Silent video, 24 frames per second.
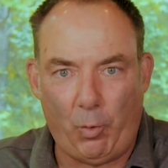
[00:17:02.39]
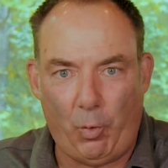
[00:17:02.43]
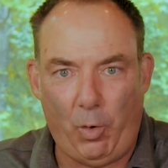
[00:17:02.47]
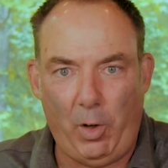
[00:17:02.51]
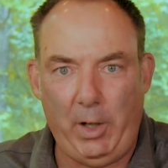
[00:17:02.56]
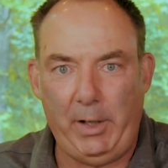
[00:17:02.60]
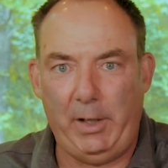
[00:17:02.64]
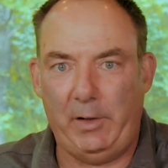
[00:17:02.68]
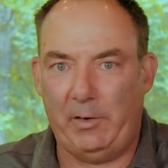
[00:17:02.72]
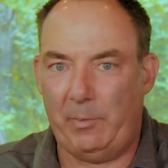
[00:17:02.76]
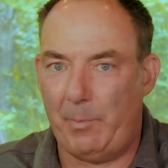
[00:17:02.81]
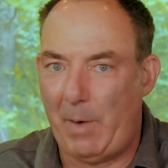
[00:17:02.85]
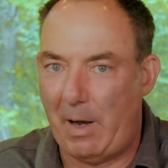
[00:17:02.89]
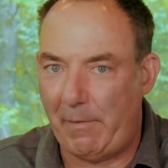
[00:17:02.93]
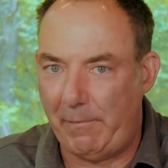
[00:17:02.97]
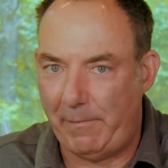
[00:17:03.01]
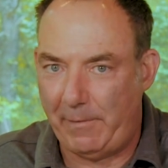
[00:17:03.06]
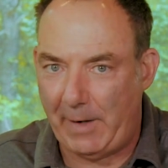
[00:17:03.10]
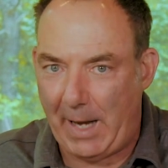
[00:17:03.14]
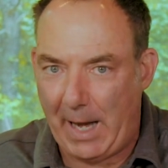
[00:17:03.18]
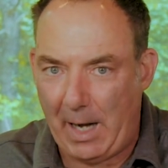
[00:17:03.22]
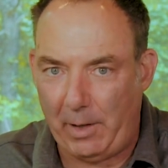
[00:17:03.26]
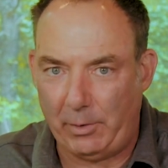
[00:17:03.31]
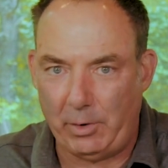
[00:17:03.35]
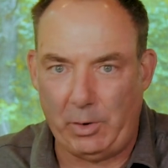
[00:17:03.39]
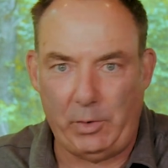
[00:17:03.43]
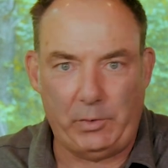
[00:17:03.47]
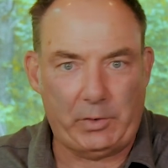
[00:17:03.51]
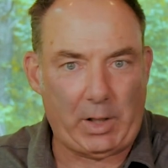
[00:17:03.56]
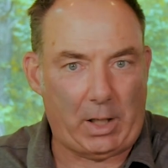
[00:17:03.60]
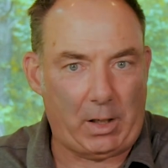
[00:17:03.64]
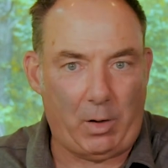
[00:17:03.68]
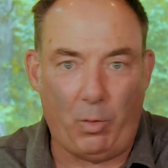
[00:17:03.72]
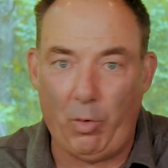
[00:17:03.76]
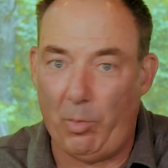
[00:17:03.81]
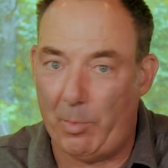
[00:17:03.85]
One is my
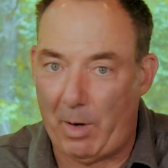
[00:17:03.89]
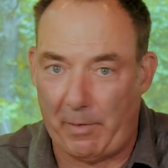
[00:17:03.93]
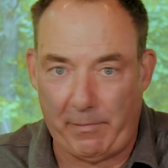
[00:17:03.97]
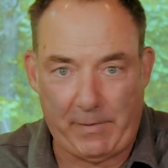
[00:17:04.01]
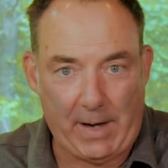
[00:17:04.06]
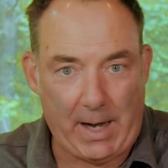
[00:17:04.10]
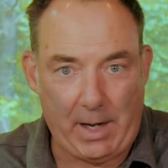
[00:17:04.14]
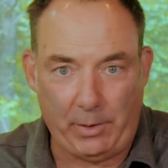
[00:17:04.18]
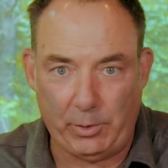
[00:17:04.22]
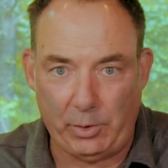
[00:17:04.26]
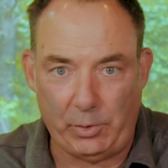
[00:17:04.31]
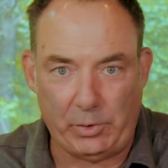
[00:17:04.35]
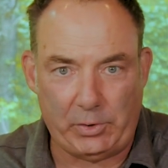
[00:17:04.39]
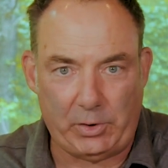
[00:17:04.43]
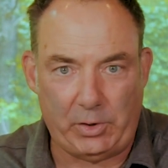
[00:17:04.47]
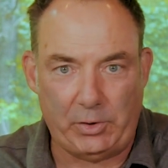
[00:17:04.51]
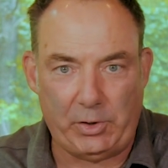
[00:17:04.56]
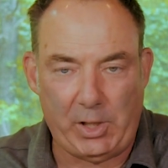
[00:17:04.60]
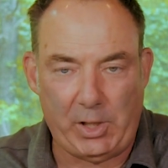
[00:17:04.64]
values. I don't want my values to